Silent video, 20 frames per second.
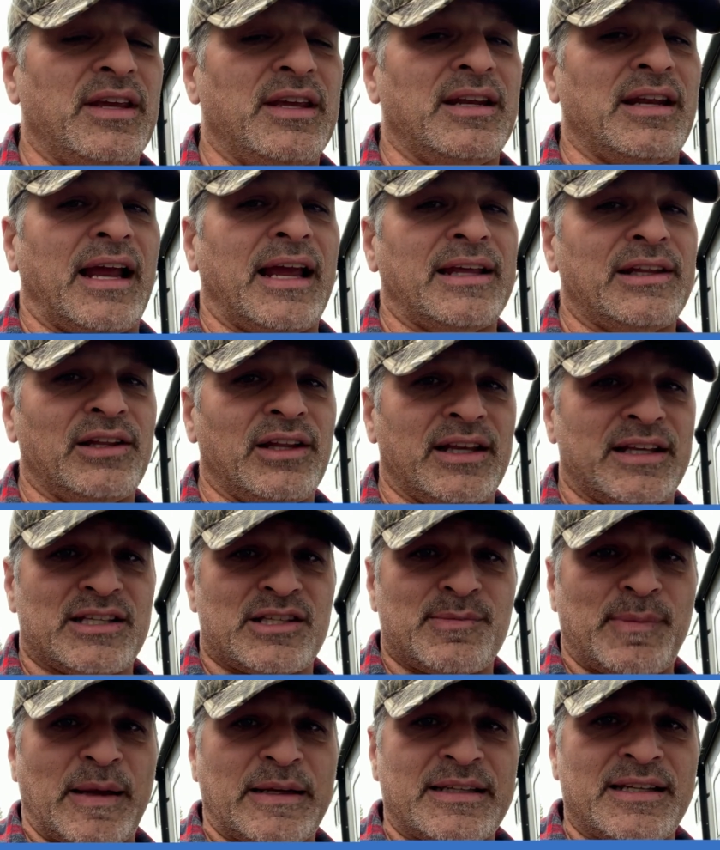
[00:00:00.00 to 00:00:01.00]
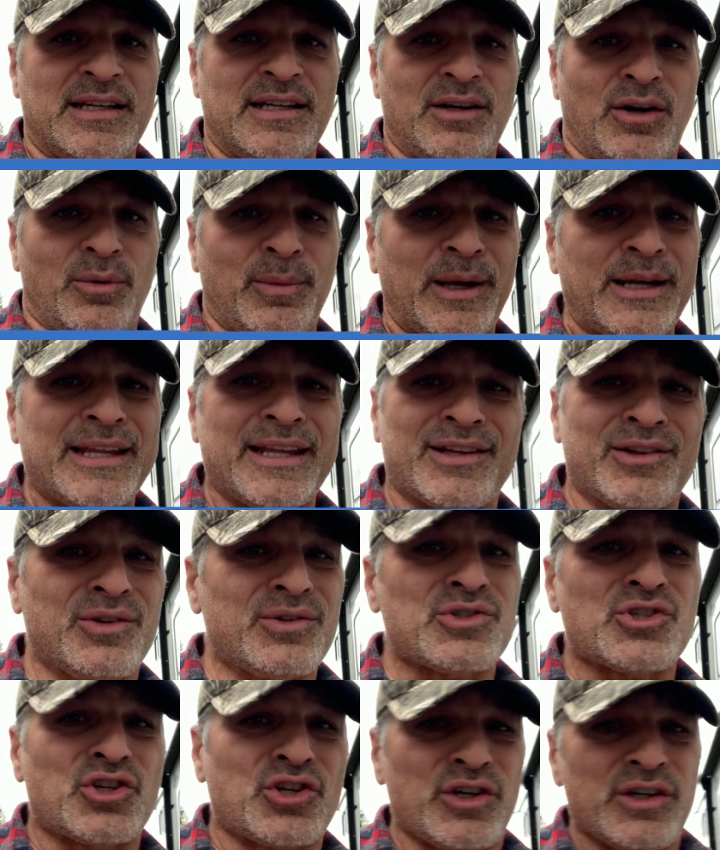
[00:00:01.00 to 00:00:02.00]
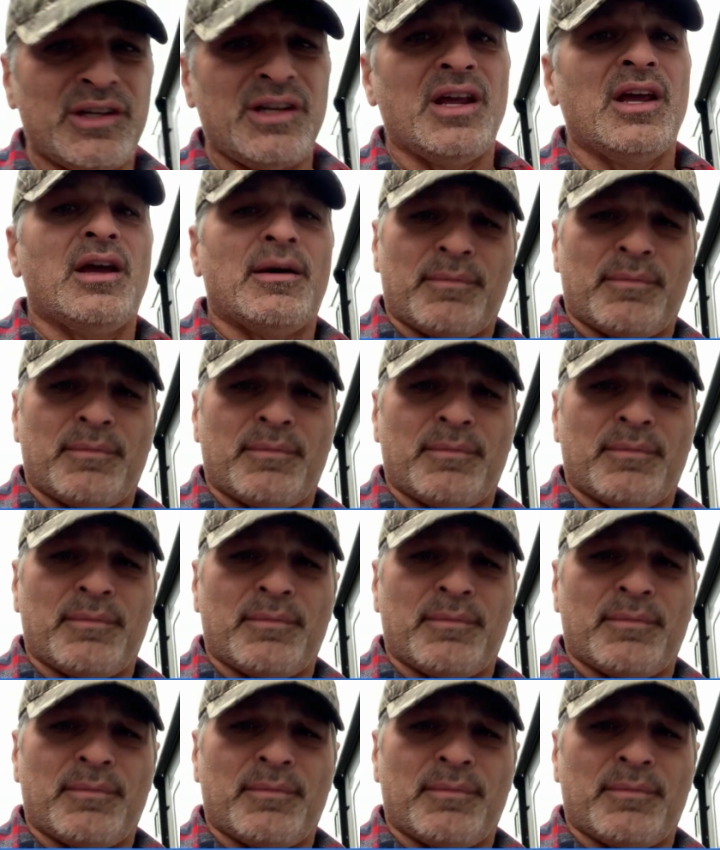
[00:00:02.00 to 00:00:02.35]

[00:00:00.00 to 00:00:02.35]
And I inspected it already. It looks good,